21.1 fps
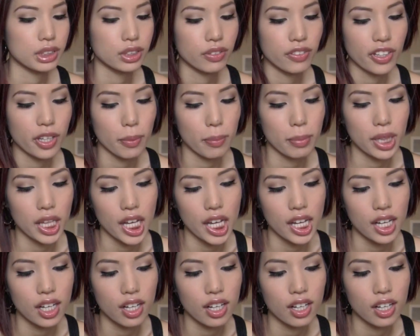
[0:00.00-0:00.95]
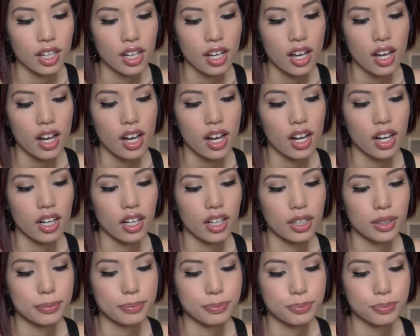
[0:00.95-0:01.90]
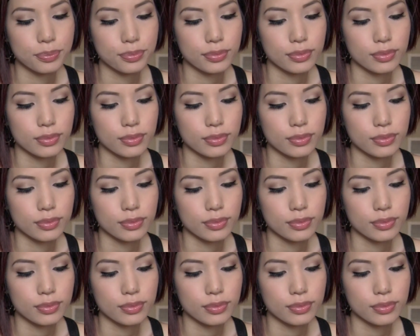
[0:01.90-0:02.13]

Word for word: busy with it playing. Um,